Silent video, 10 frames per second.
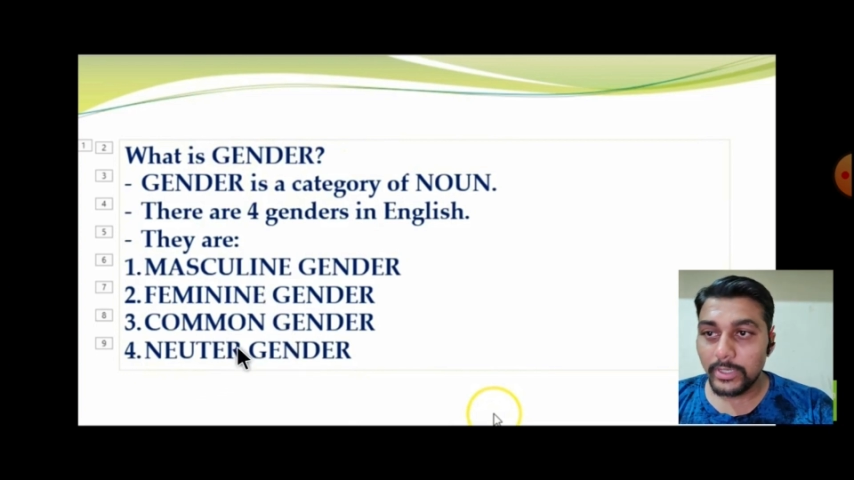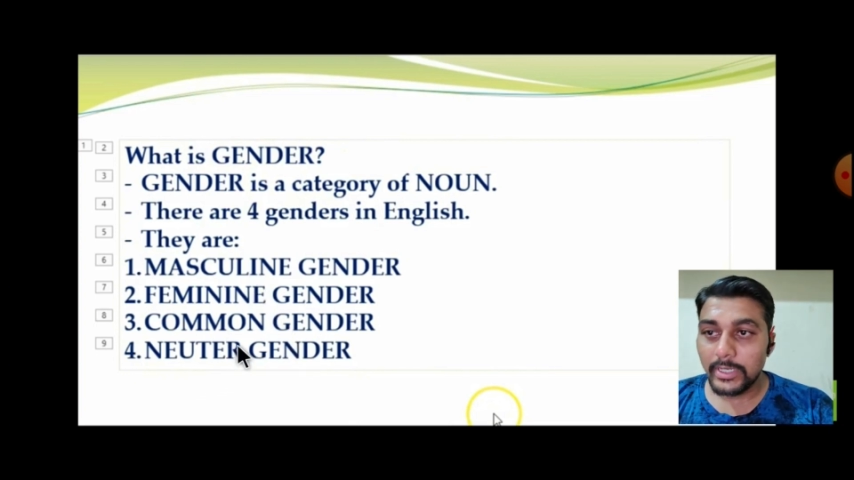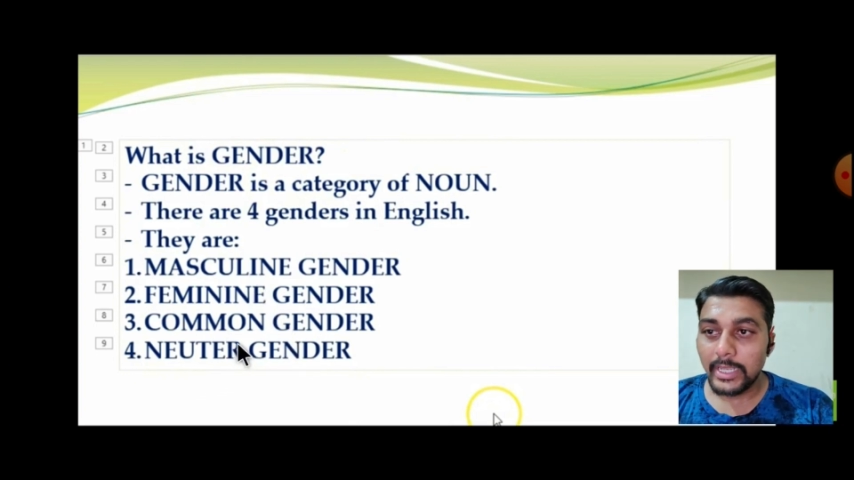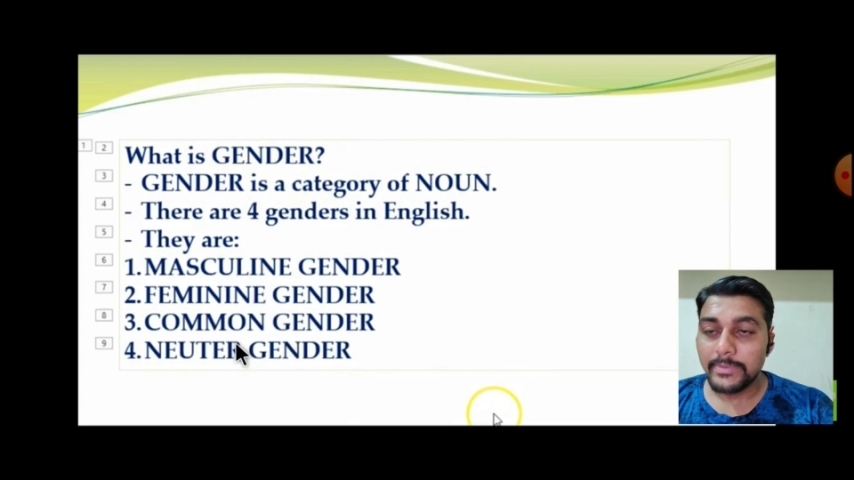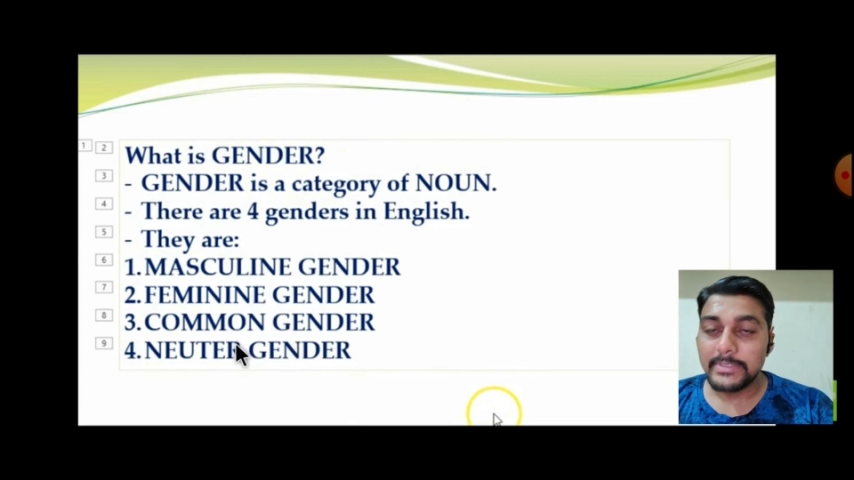
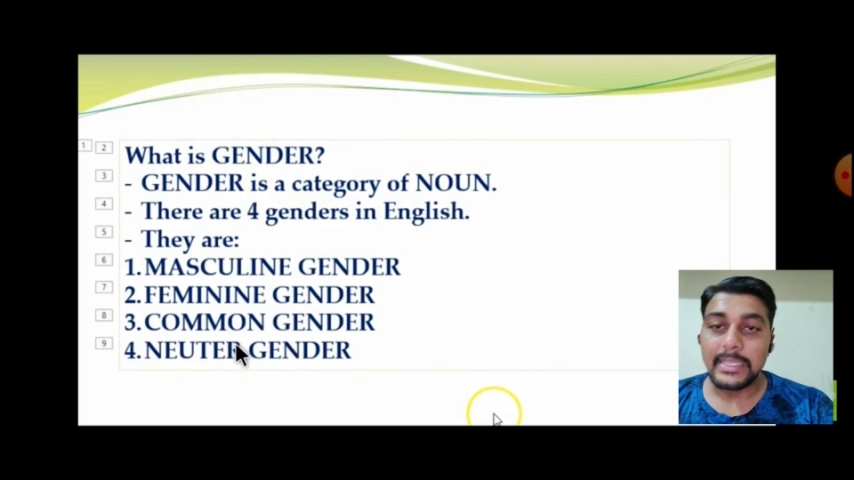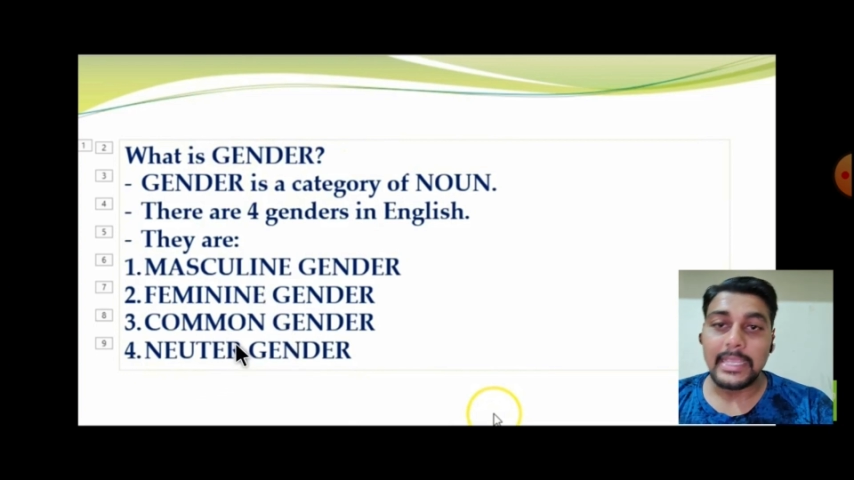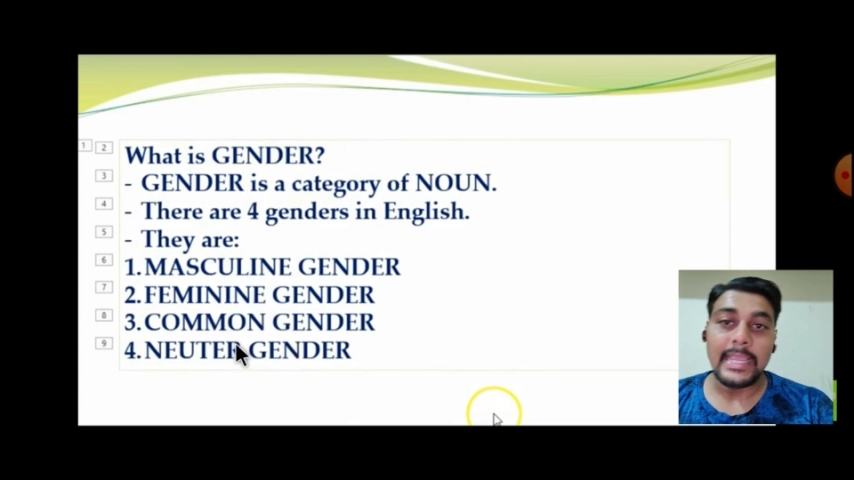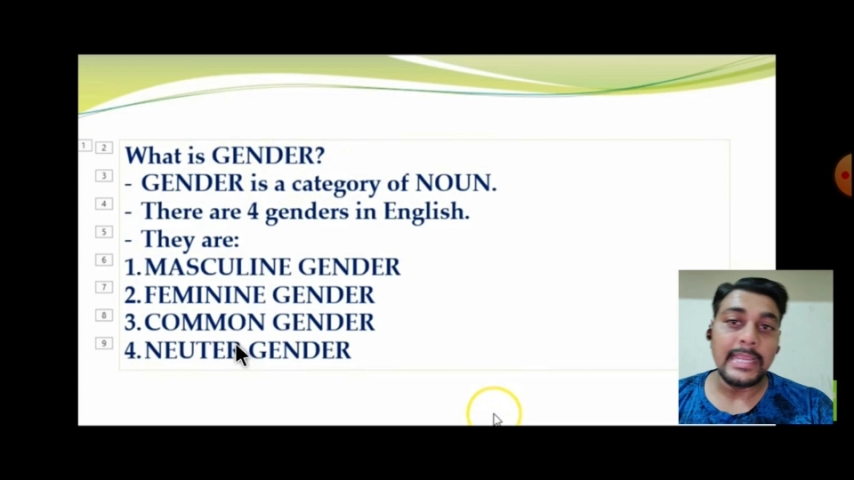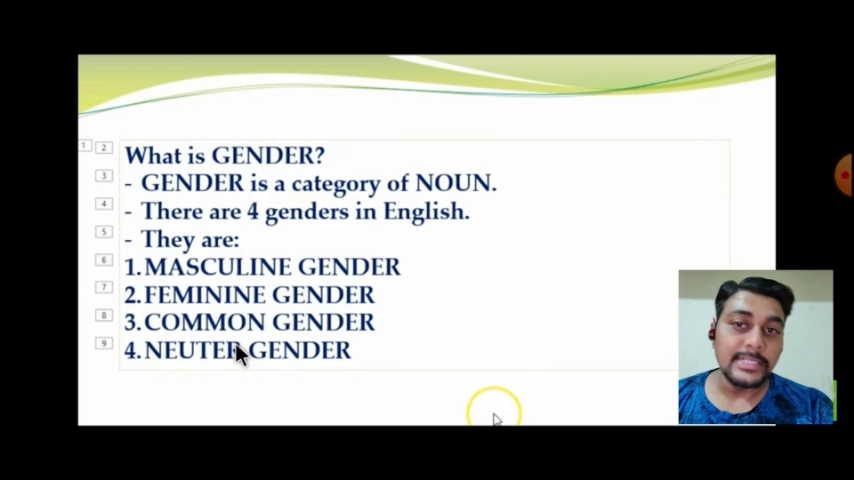types
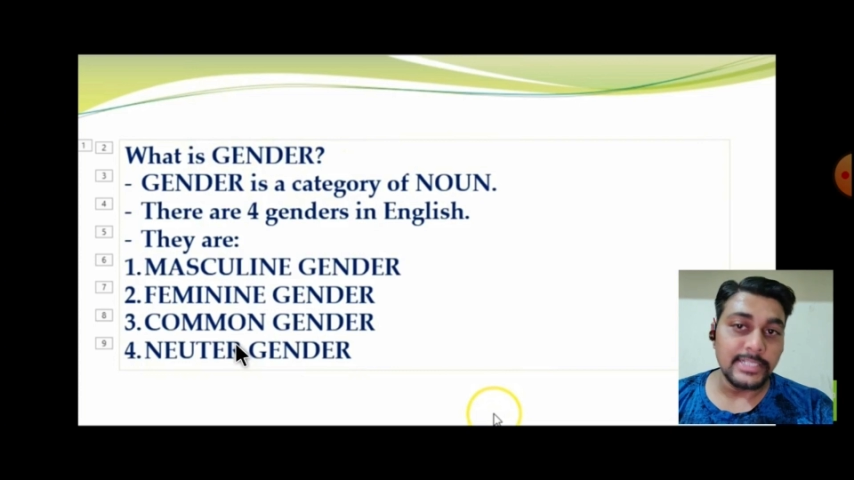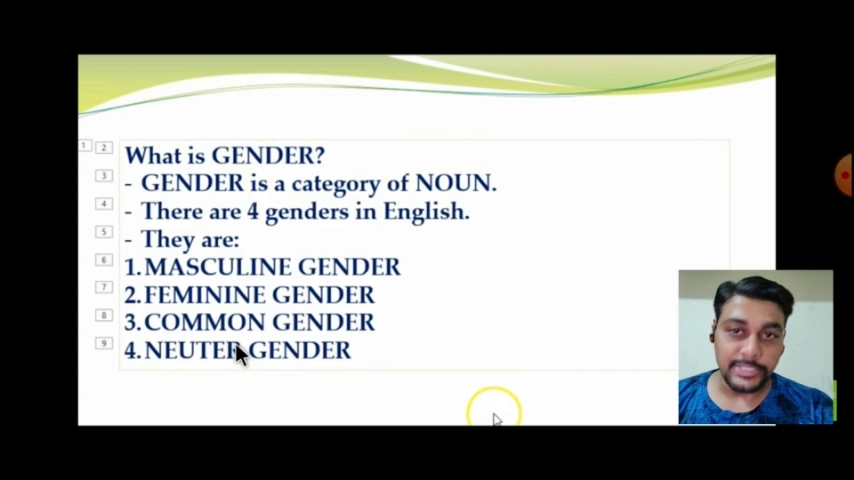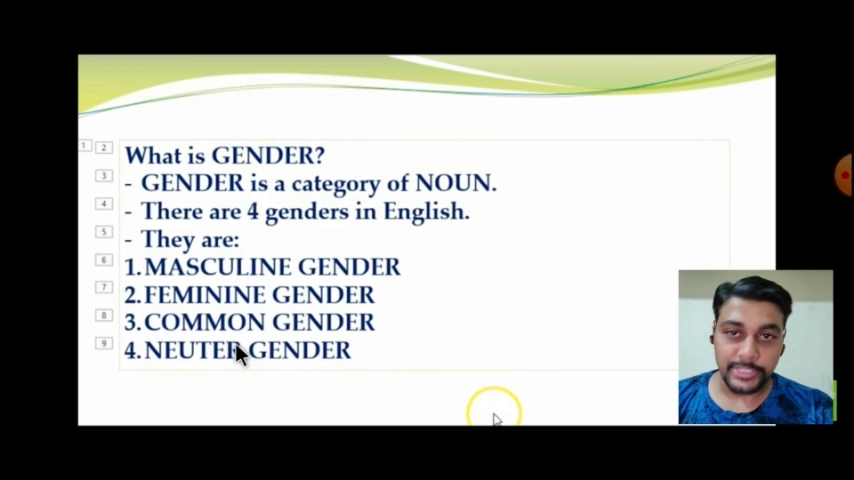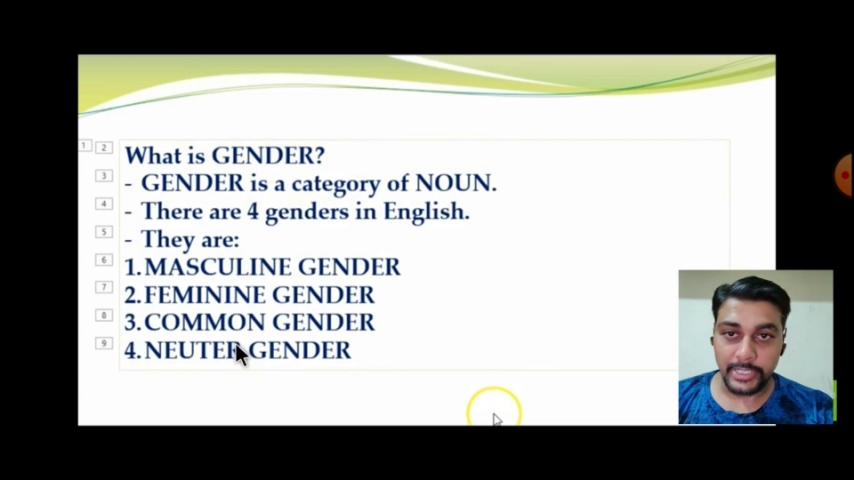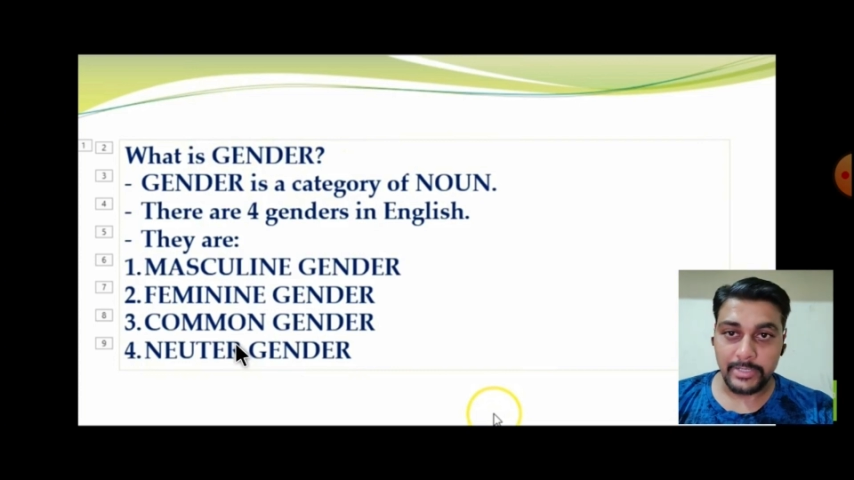in
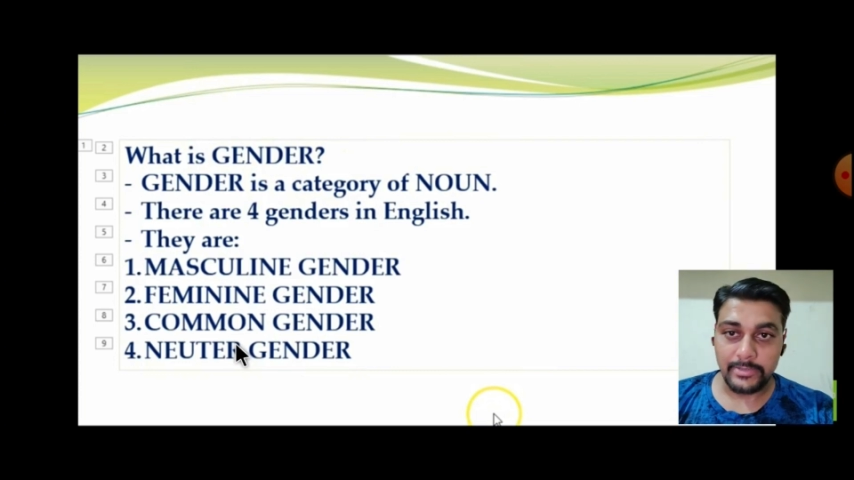detail.